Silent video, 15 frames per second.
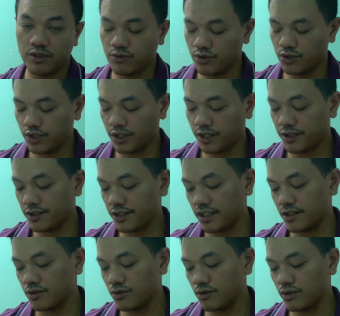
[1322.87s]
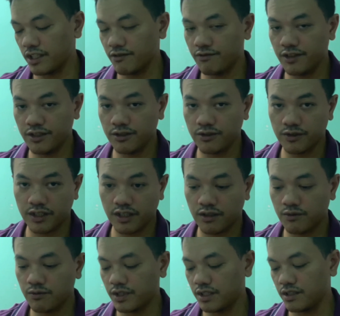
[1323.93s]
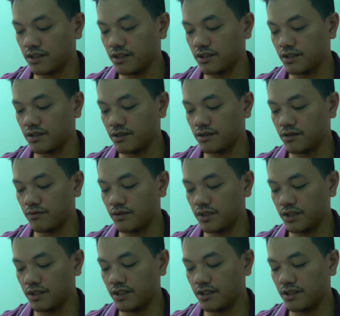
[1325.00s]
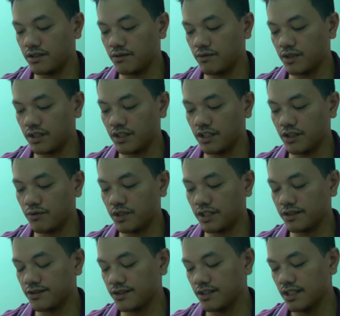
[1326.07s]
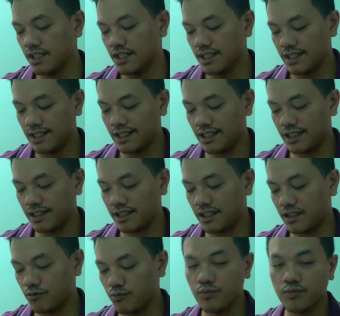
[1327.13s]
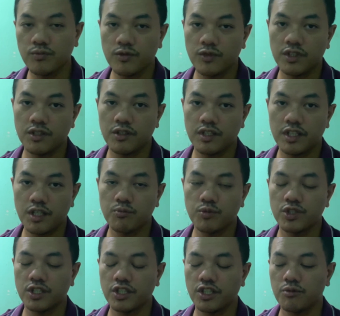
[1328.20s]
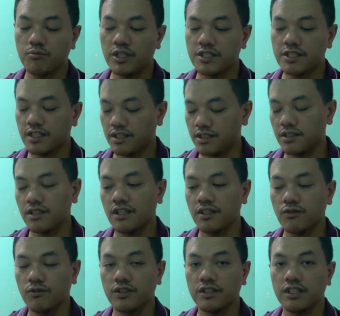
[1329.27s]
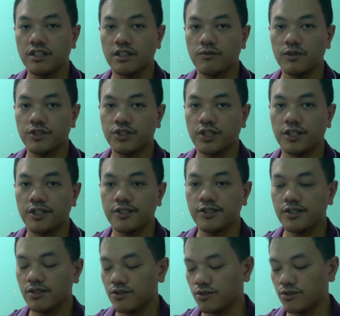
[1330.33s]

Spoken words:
to charge, I had to like fiddle around with the ear wings, and then put the earbuds in, and only then it will charge.